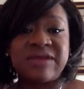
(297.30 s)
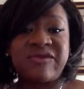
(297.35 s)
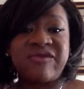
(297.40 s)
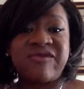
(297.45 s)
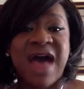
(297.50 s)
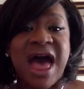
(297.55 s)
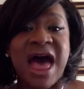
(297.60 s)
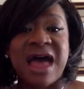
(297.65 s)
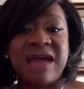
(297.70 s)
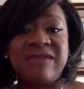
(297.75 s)

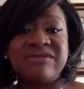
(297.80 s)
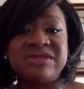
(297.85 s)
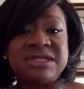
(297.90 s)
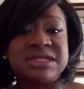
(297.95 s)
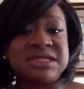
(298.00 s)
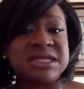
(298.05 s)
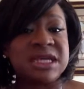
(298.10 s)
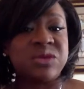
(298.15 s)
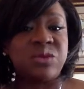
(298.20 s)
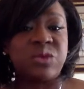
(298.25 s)
5 to
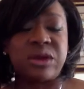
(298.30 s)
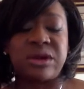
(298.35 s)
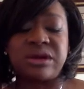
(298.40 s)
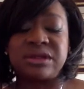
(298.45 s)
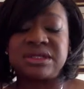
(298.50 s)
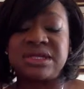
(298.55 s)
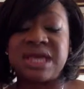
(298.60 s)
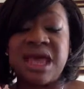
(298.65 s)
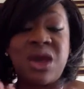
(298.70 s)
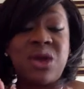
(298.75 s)
10
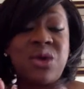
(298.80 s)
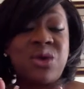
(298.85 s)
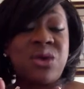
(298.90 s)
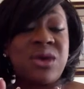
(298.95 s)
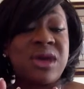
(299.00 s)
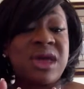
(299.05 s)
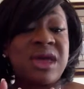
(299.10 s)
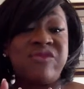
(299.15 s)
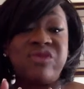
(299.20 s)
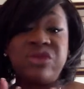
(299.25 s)
words.
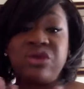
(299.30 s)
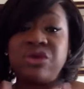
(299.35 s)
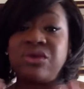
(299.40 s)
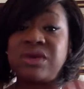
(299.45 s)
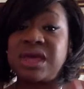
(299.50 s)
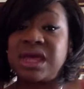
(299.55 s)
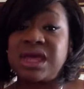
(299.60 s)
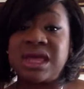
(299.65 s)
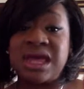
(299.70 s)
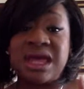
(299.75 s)
If you
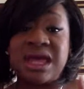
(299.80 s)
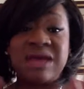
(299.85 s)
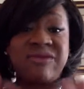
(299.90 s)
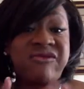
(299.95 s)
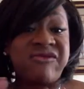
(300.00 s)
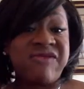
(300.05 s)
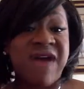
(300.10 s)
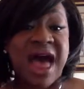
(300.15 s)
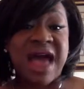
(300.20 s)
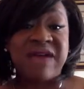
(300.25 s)
can get
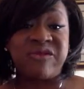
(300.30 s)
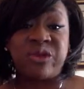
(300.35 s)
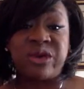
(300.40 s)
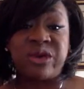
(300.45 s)
5